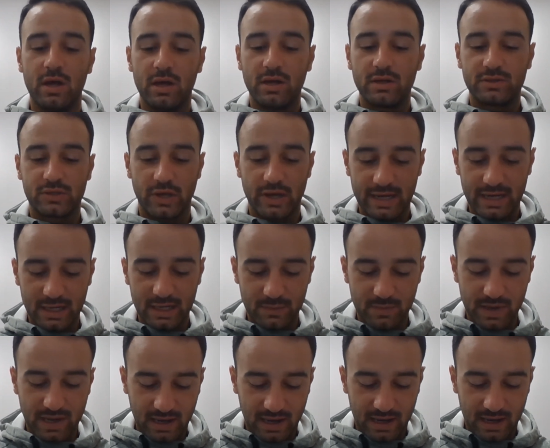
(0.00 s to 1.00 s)
So you need to
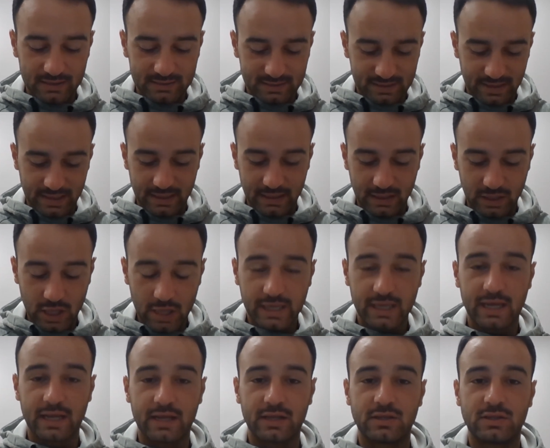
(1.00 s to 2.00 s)
be constantly
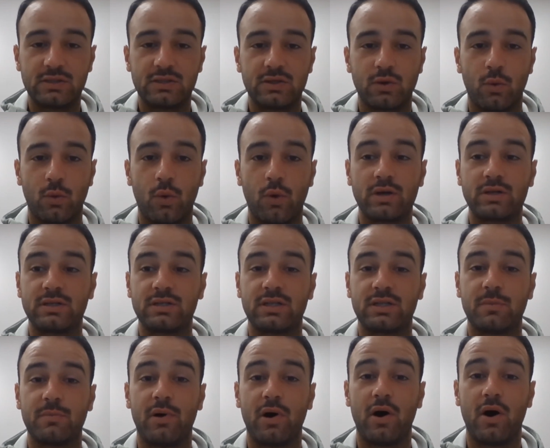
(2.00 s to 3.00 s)
looking towards
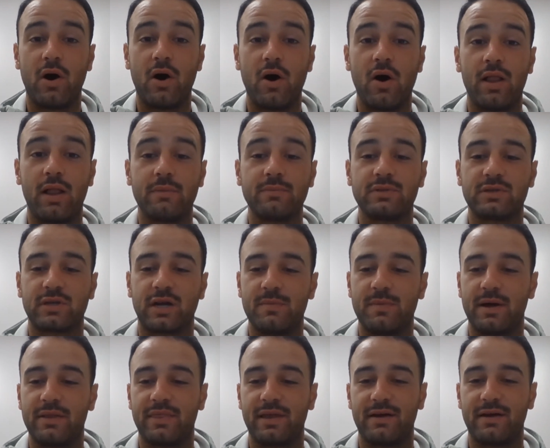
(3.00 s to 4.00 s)
the ball. I'm sorry
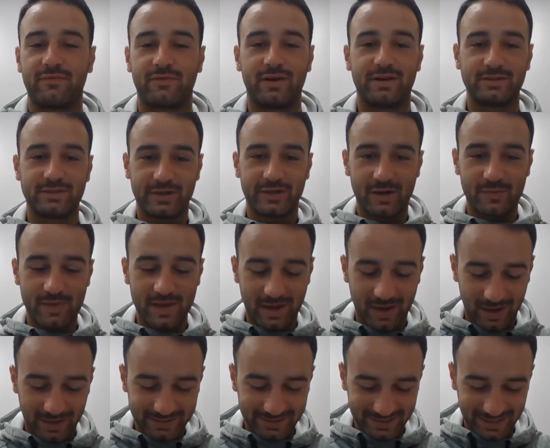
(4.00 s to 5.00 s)
about that, friends. You're going to be
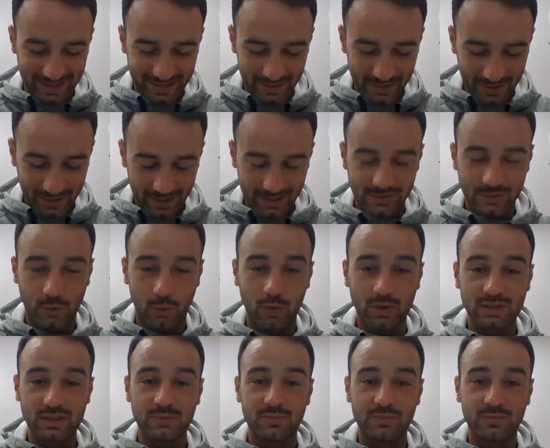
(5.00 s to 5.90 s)
constantly looking towards the